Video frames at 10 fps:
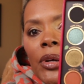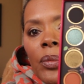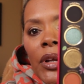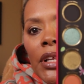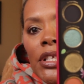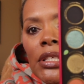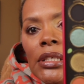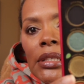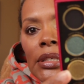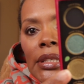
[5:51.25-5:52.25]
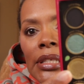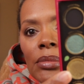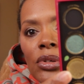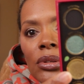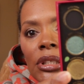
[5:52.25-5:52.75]
We went into
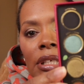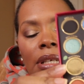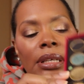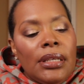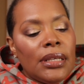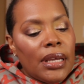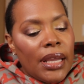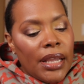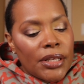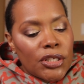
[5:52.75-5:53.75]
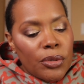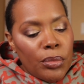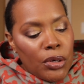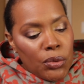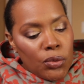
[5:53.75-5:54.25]
some green and
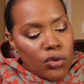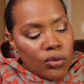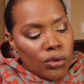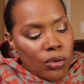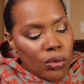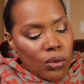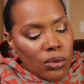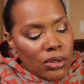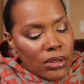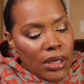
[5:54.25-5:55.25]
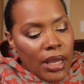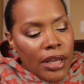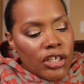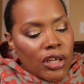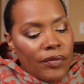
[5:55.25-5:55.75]
some neutrals.
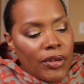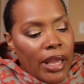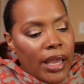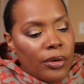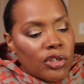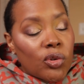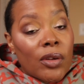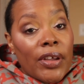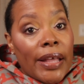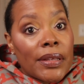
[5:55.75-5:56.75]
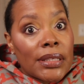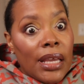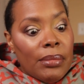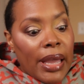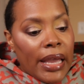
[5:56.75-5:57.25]
So I feel like i sort of had the
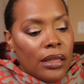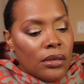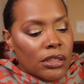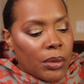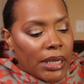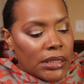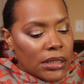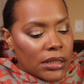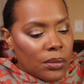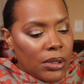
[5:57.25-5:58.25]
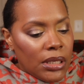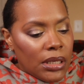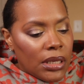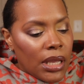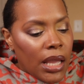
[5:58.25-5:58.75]
same eye look twice this
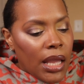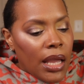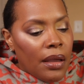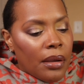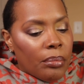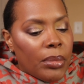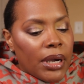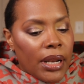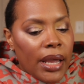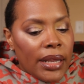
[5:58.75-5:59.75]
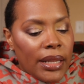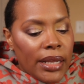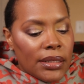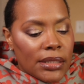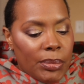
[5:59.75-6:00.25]
week. But I
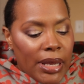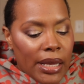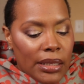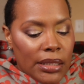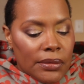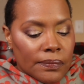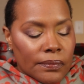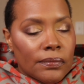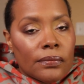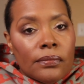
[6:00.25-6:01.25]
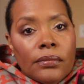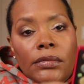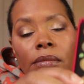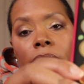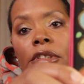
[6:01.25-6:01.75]
like this palette.
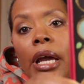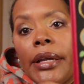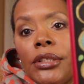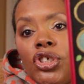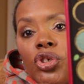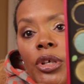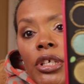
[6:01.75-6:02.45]
I enjoy